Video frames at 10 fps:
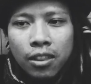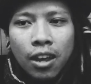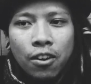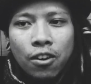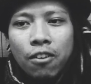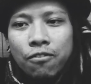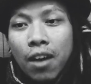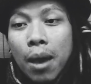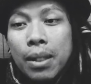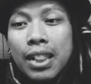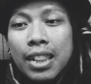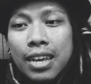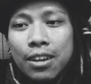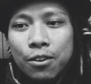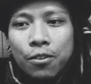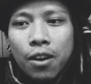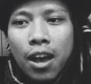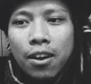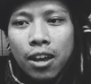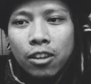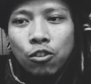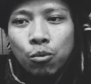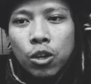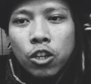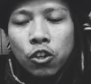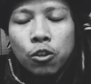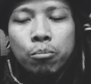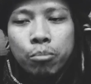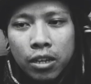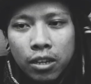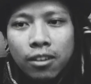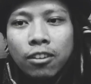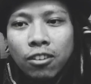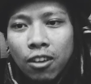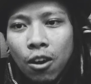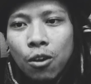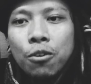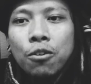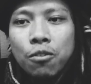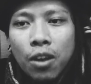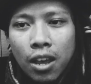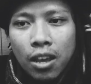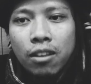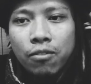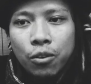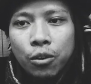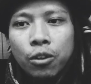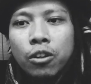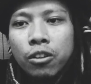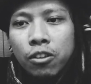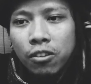There are family around us, we should be so grateful.